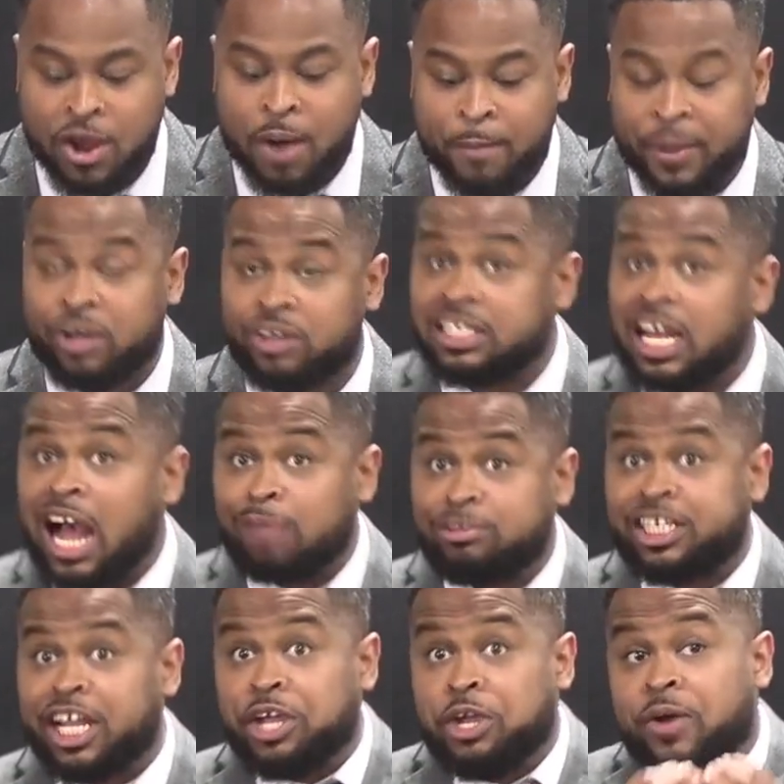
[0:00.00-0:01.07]
Because I'm
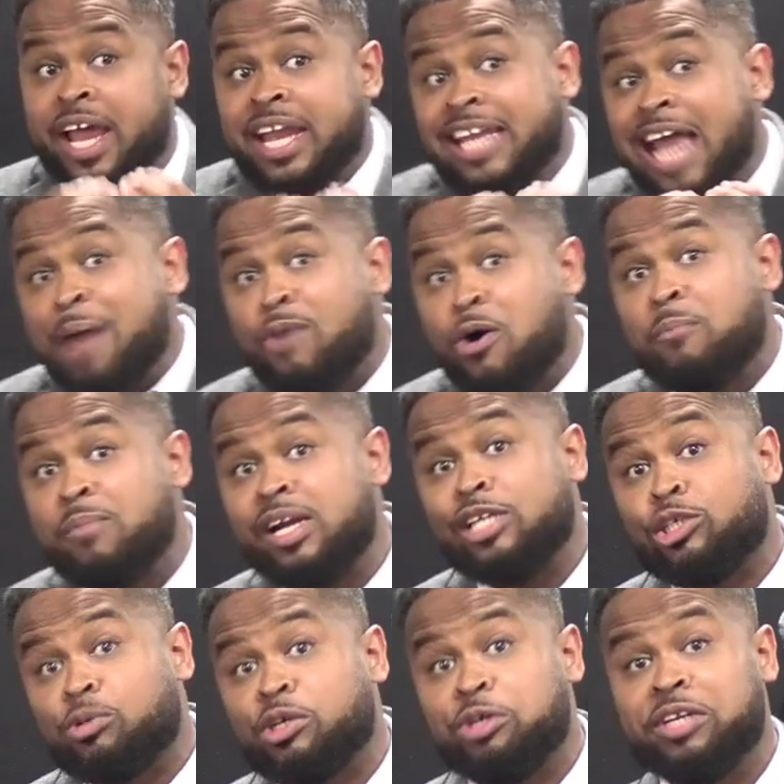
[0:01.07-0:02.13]
telling you, in that moment is
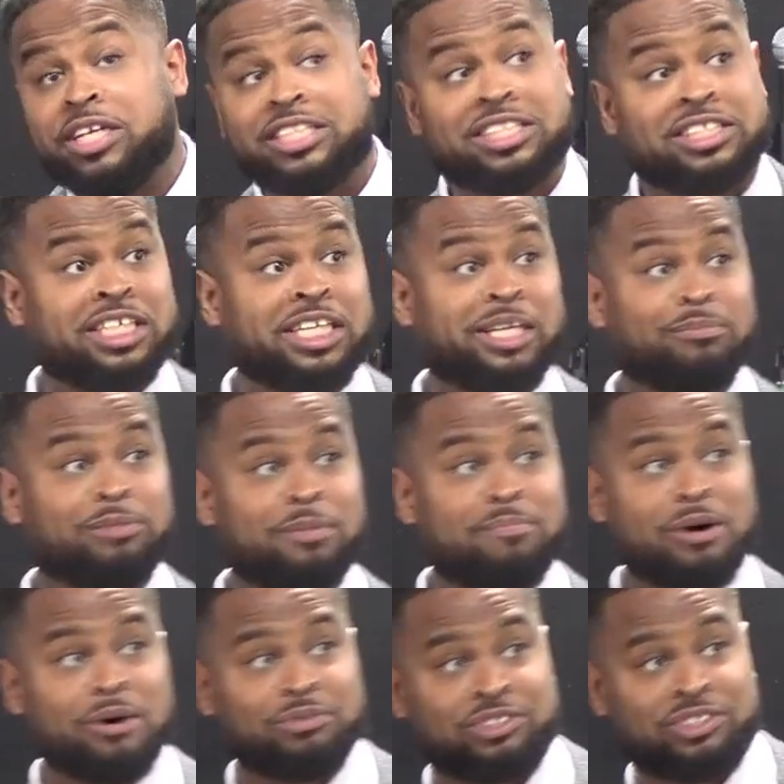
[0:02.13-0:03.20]
when you need to see him the
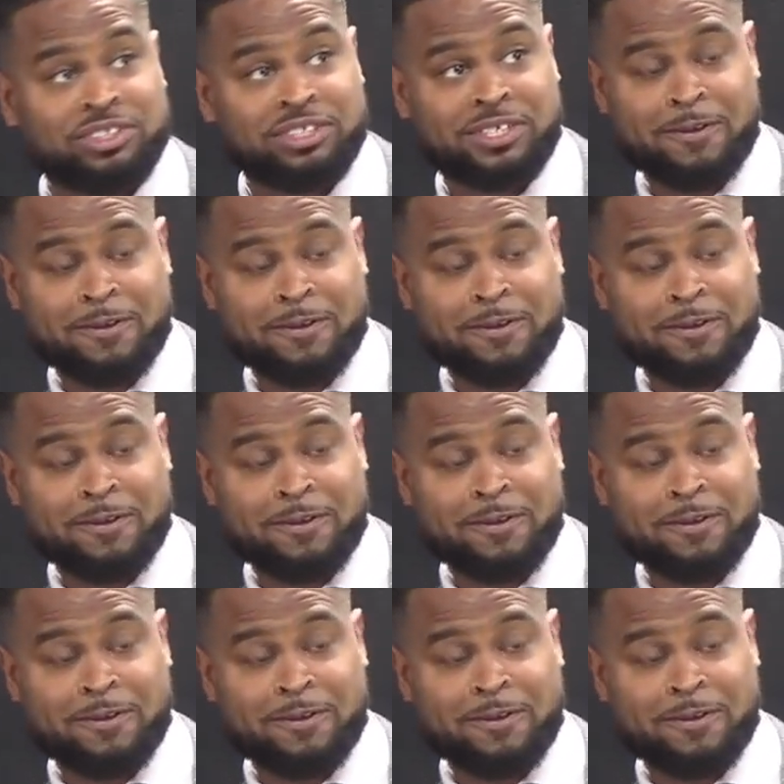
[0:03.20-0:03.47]
most.